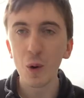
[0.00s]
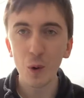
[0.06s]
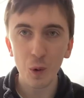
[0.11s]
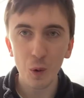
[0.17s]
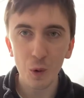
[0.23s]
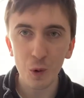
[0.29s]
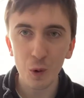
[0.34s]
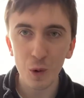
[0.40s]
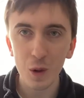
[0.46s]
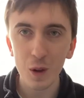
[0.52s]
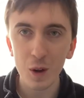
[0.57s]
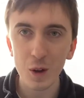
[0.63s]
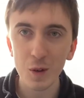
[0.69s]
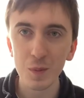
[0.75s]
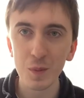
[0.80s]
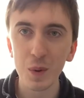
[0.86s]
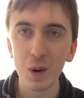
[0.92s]
all
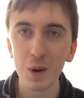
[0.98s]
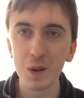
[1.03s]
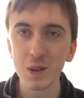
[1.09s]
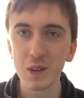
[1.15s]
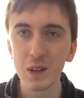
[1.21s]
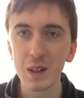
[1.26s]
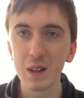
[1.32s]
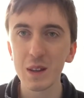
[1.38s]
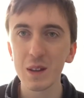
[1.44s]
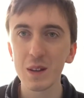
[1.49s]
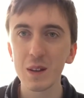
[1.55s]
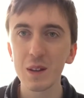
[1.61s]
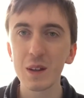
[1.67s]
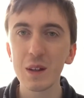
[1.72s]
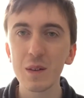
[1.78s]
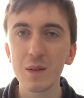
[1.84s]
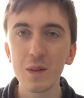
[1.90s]
unboxing
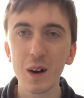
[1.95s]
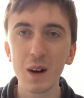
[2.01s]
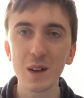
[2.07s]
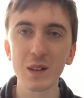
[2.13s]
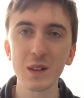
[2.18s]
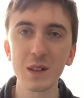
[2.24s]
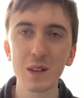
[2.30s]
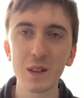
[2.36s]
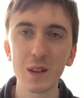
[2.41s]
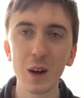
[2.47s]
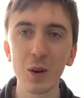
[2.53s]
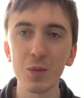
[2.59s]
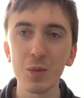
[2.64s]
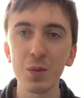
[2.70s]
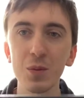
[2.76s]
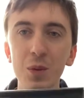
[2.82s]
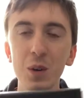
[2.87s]
the Vaccines
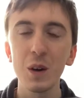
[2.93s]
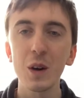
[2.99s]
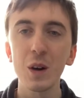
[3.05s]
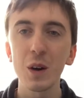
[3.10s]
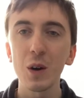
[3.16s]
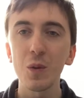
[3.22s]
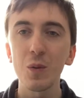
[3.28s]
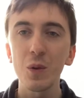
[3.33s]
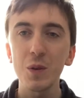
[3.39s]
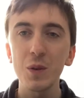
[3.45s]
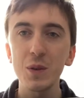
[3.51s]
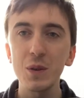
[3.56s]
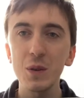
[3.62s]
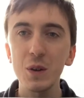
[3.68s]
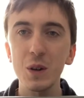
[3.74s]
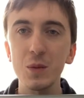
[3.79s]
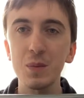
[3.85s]
album. What did
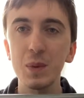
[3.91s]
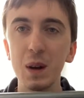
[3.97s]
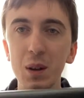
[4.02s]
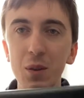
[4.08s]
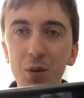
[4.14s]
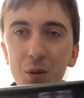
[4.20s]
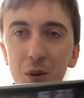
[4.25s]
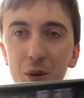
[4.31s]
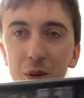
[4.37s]
you expect from the